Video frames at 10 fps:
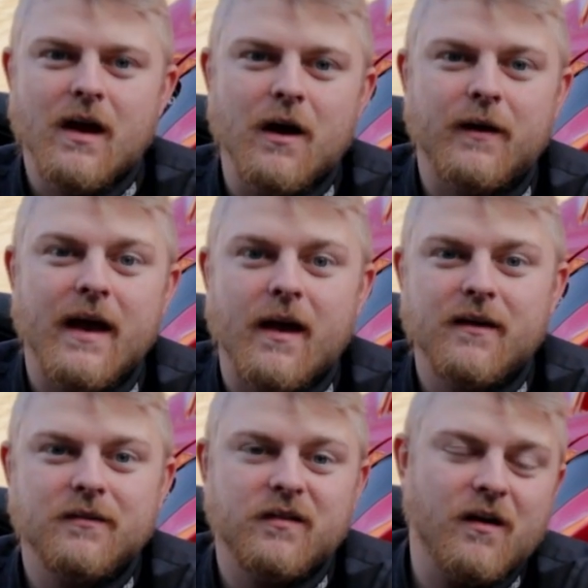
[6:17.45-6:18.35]
Okay,
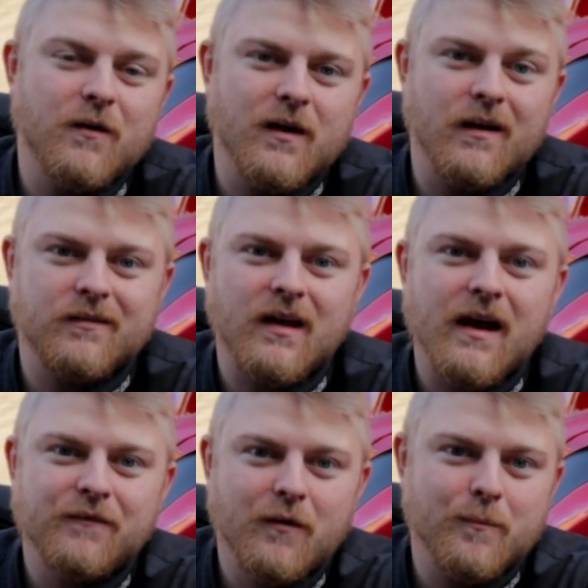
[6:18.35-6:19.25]
so
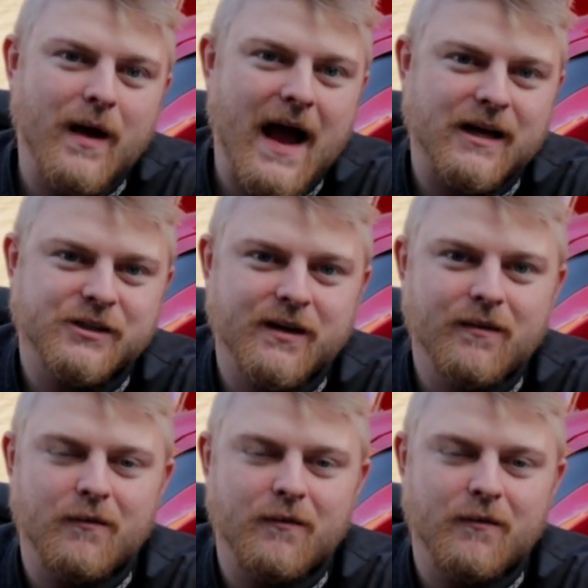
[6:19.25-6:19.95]
aside from passion,